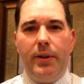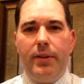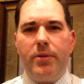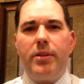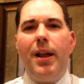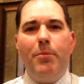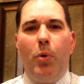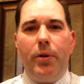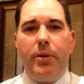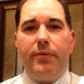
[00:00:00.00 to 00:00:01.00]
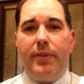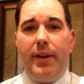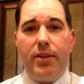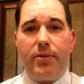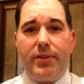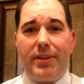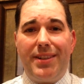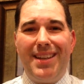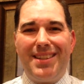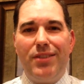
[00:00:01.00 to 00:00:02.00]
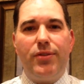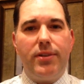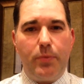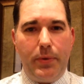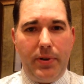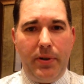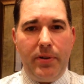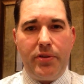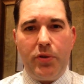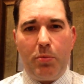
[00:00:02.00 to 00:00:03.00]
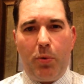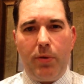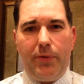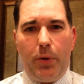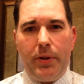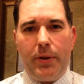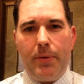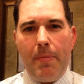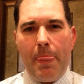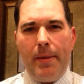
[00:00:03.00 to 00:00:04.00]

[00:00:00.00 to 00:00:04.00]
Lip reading: There's a lot more to your financial success than just returns in your portfolio.